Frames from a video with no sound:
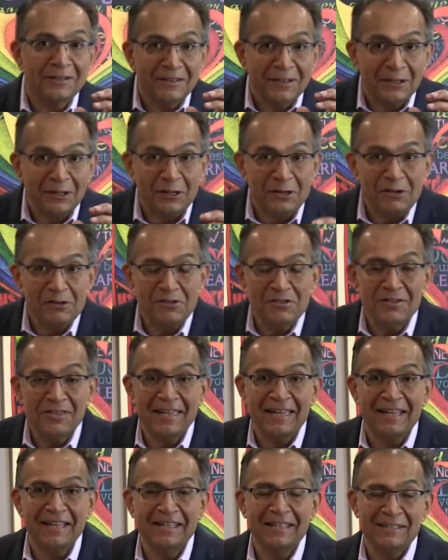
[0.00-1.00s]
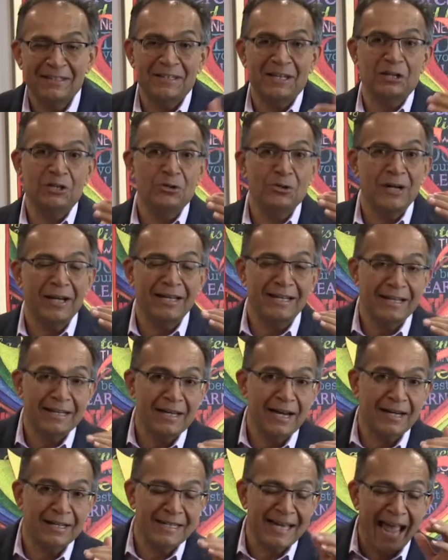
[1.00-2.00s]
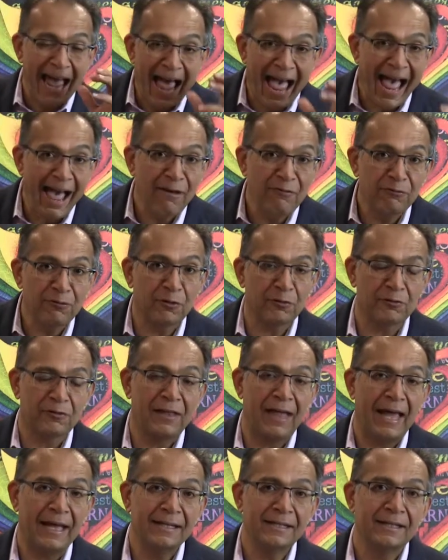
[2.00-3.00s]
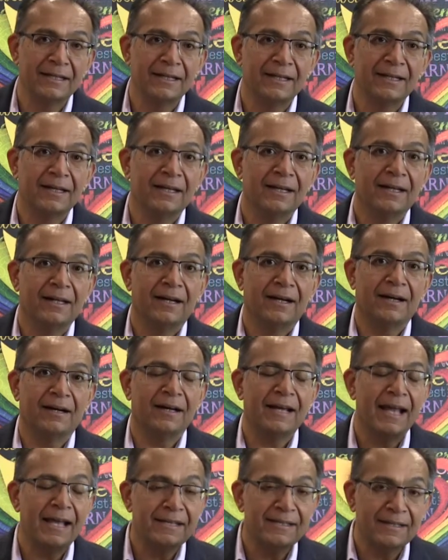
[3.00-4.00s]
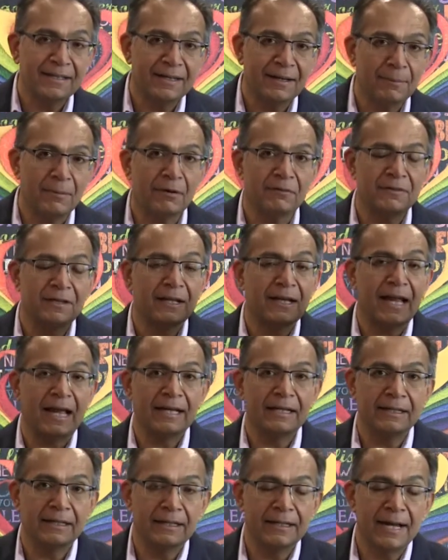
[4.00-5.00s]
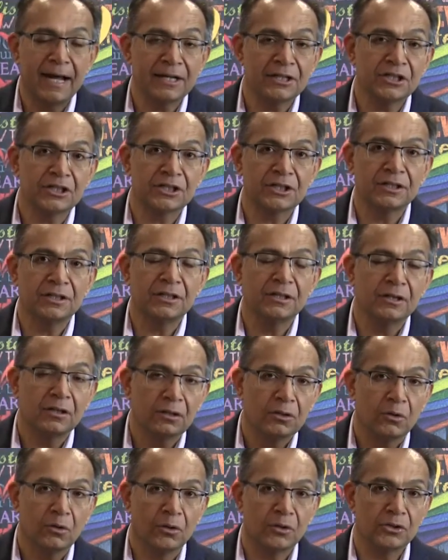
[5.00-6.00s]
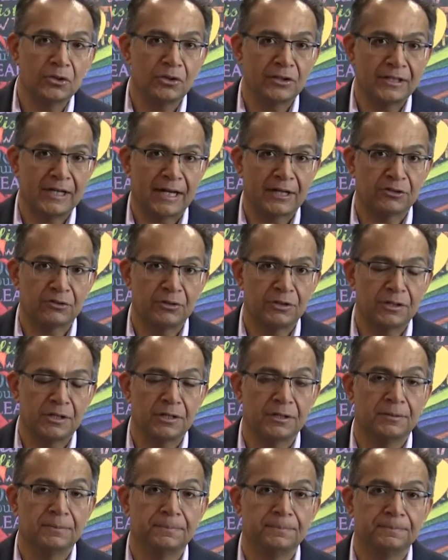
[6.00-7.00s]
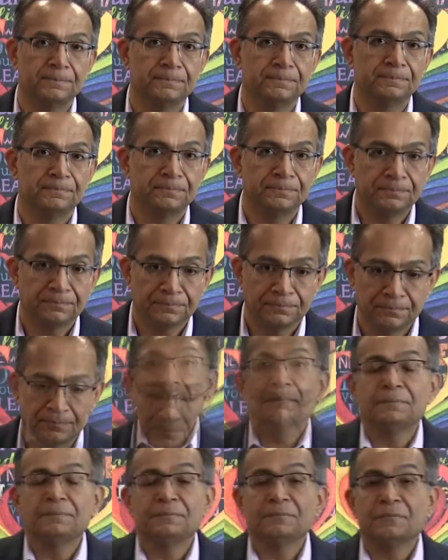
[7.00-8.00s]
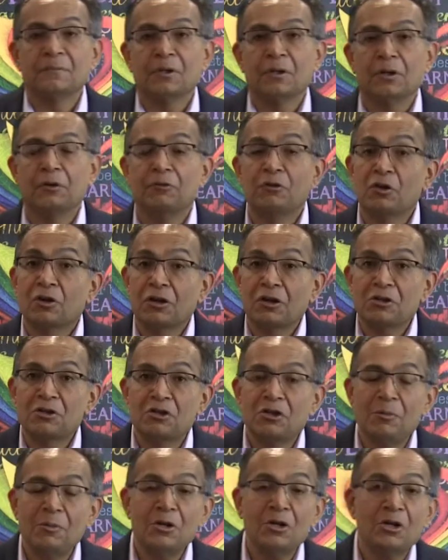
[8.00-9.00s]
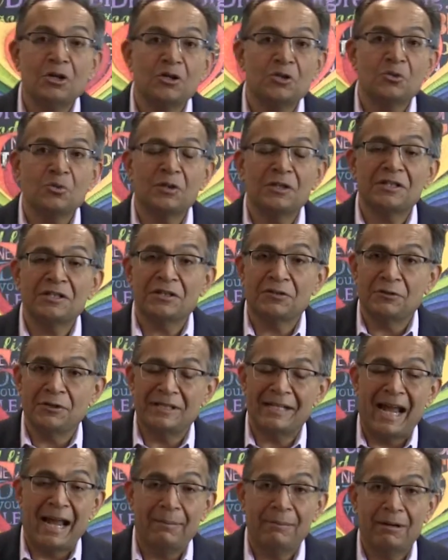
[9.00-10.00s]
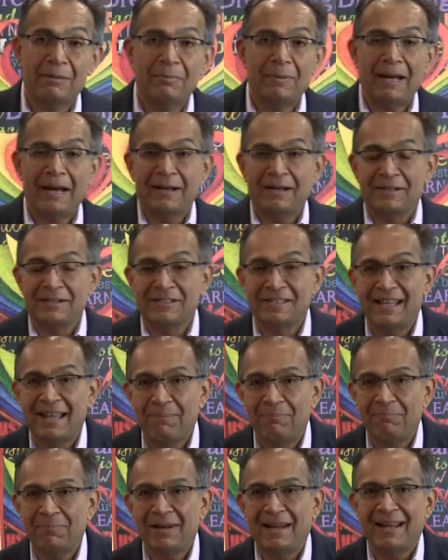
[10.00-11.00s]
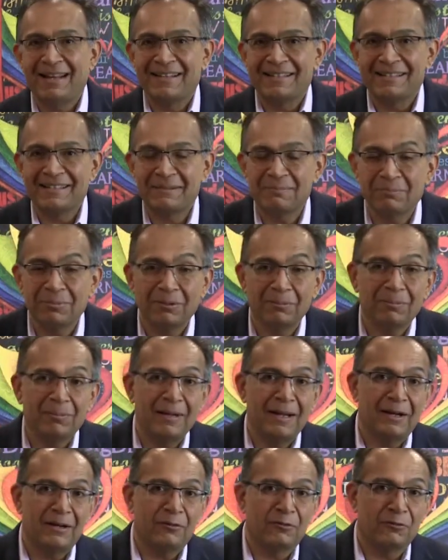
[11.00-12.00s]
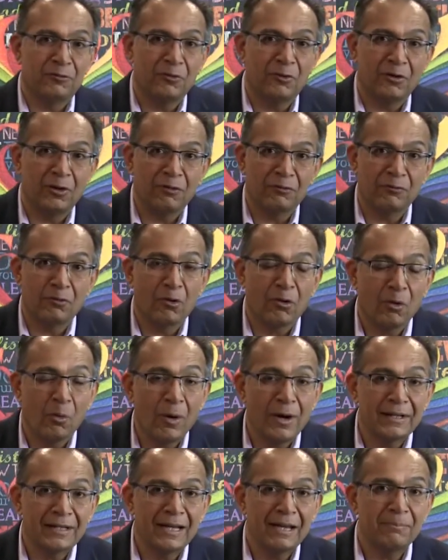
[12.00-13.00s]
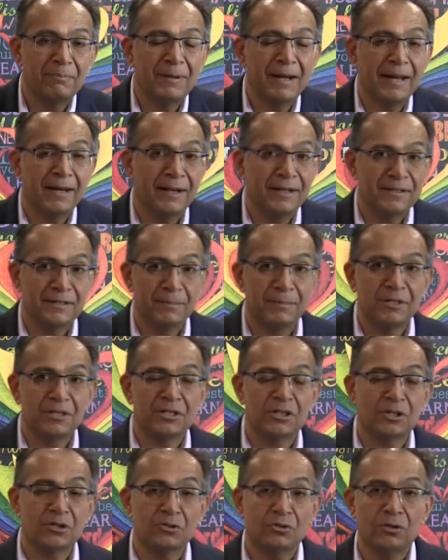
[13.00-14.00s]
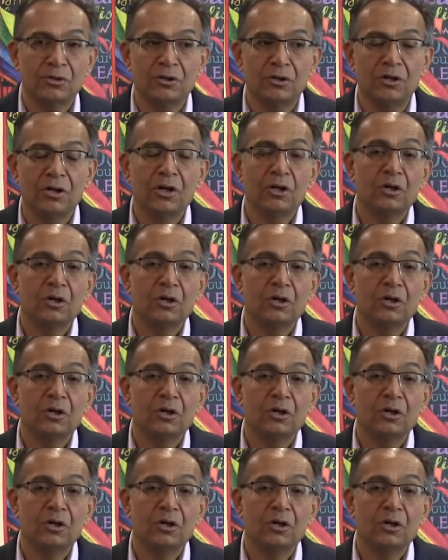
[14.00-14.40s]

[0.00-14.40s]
The good thing is that you can deduct half of that as an above the line deduction on your tax return. If you're contributing towards a retirement plan, a SAP plan, a simple plan, a 401k plan as a business owner,